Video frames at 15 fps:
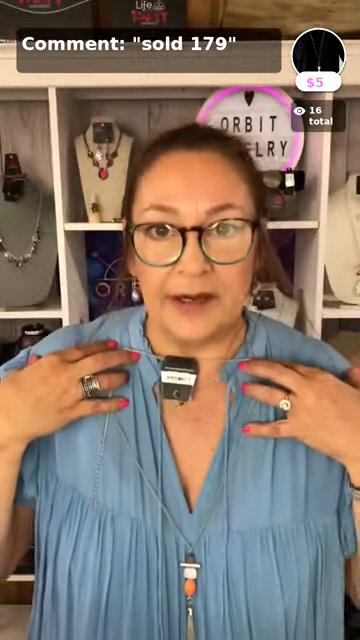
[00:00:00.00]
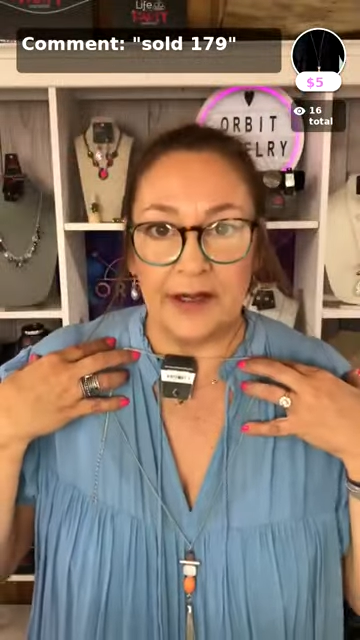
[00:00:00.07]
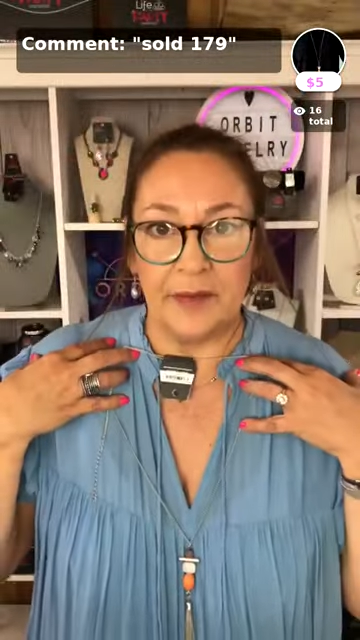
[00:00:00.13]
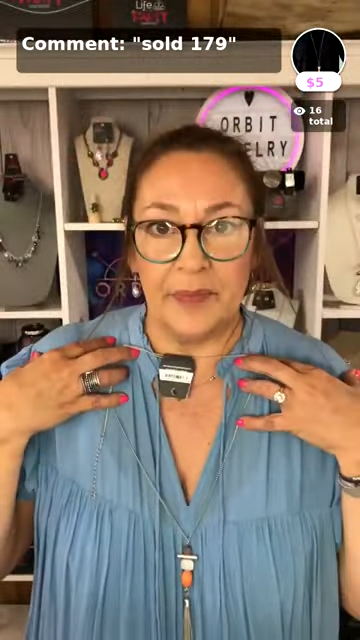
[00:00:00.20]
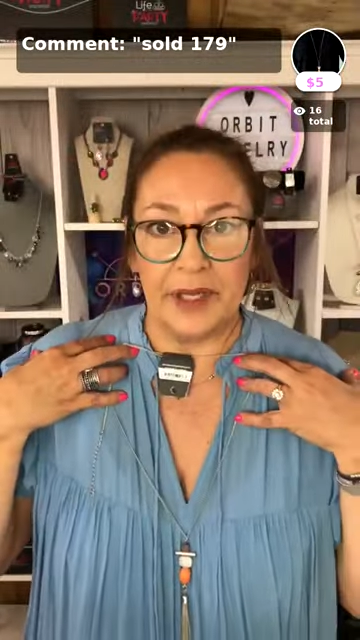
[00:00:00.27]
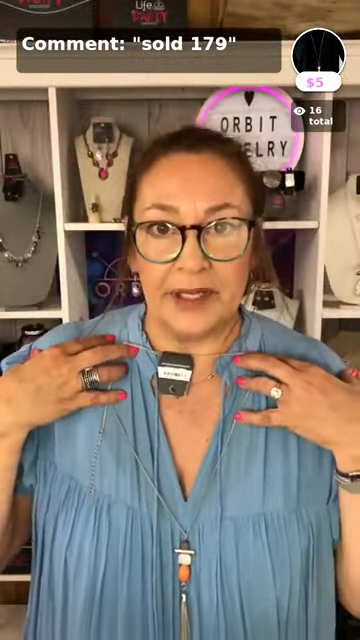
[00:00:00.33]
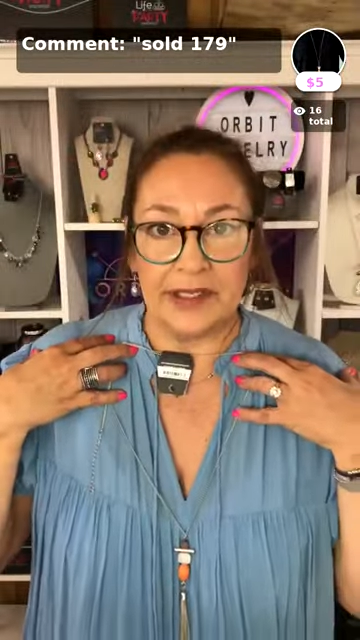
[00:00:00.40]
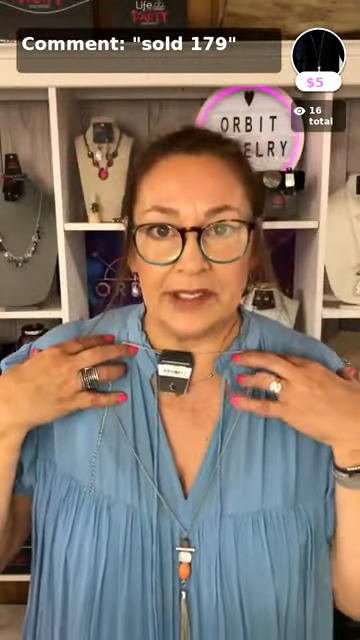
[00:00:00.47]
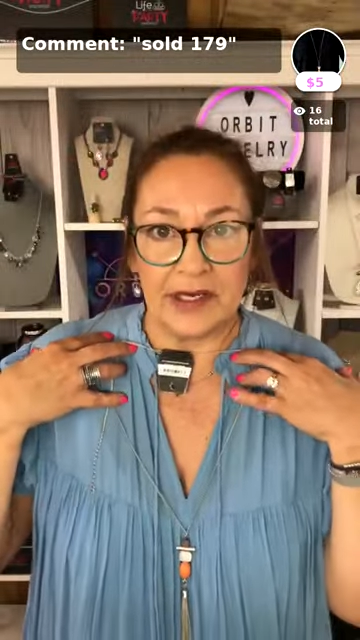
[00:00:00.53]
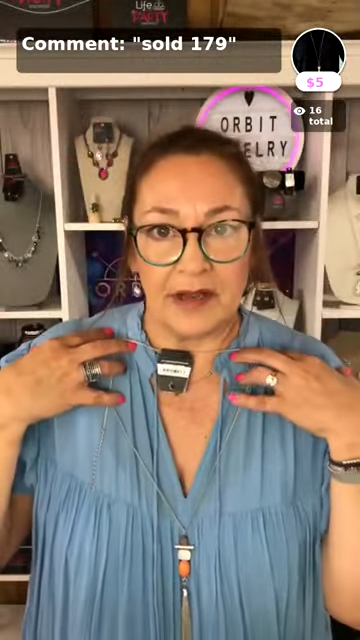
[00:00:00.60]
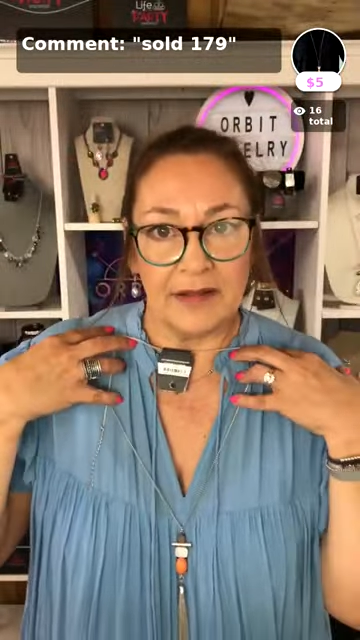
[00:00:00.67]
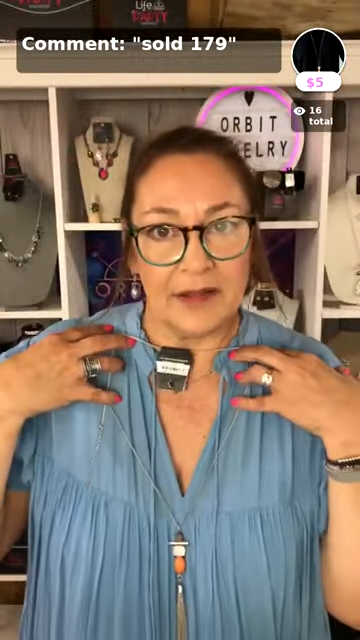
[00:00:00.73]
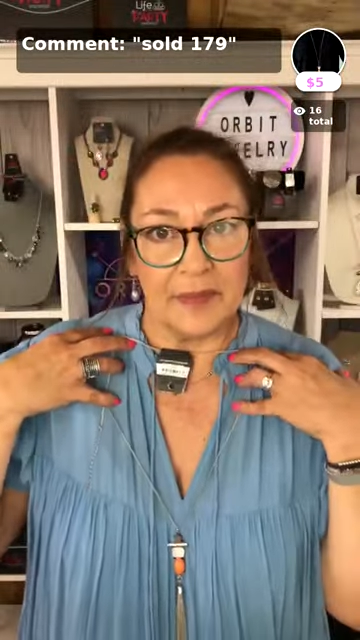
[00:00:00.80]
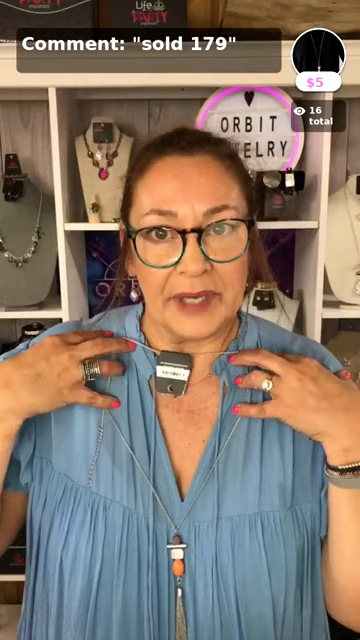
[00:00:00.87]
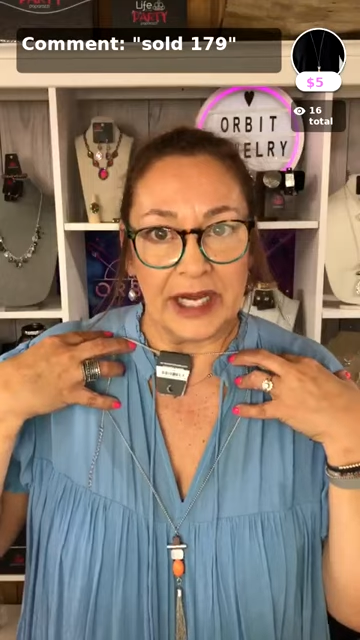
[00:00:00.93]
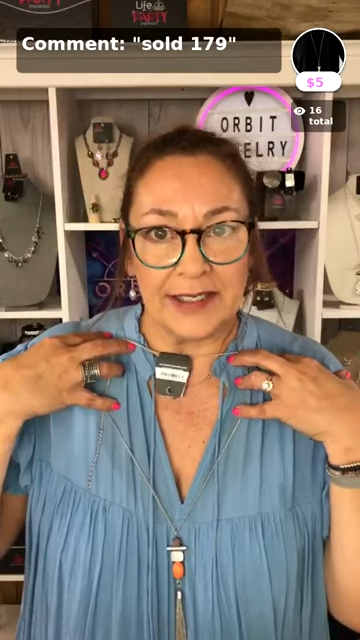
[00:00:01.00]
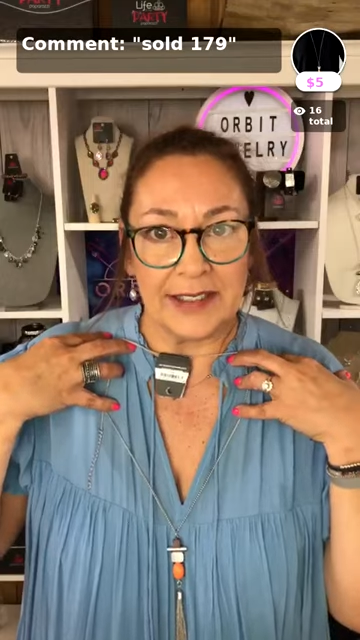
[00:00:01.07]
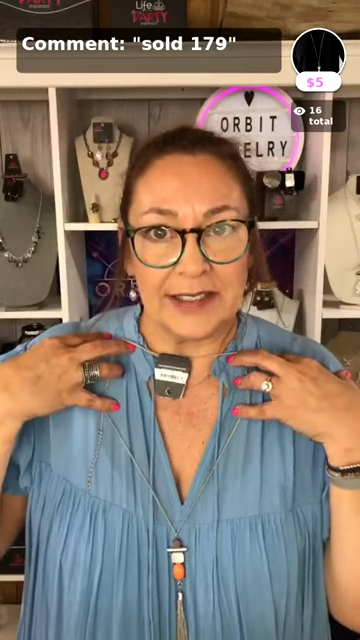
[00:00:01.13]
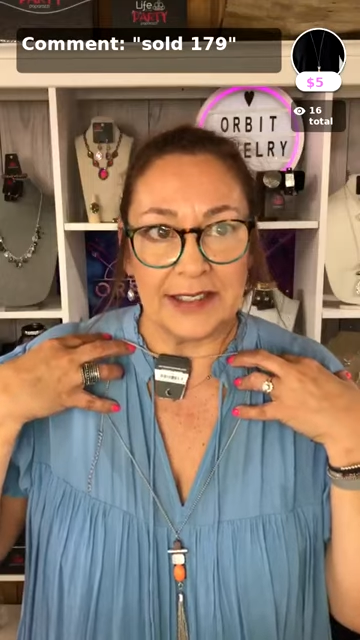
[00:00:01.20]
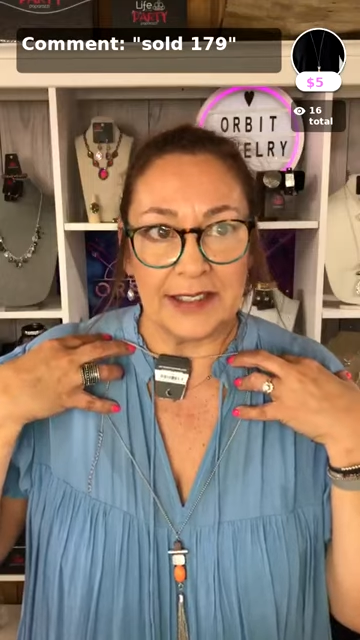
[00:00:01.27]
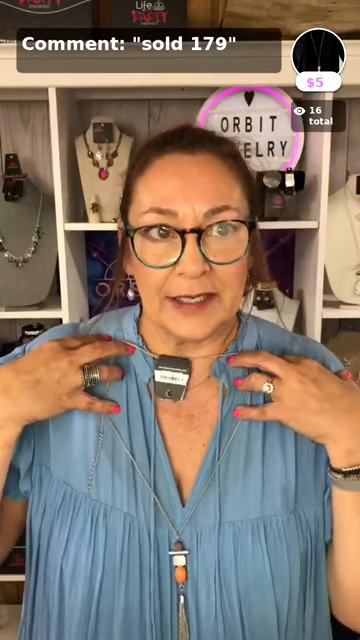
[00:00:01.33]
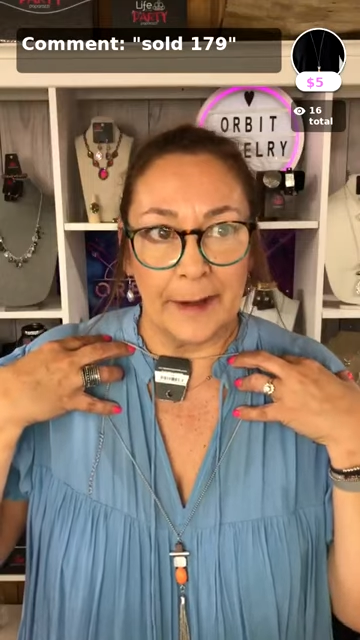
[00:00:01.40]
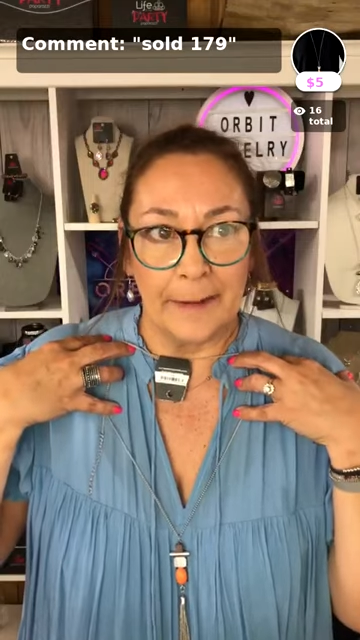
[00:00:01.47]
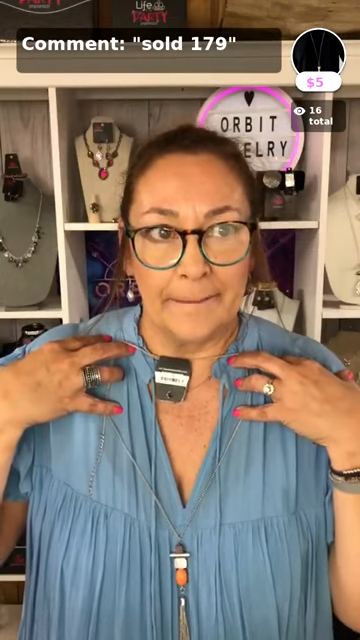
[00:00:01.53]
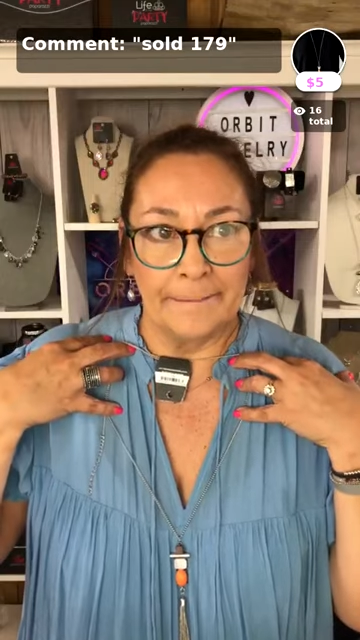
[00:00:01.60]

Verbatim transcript: it a bit on the bust.